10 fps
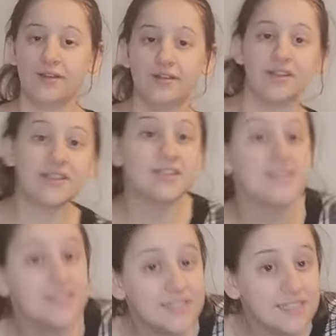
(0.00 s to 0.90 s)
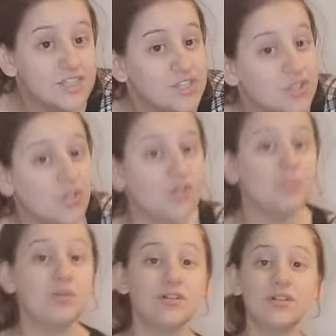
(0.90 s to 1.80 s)
look at this, isn't this
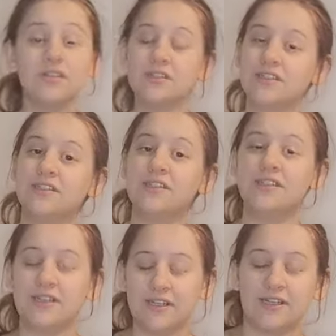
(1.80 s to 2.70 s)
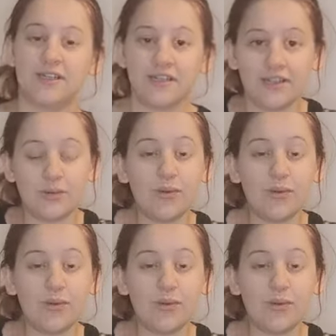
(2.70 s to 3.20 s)
adorable? Like,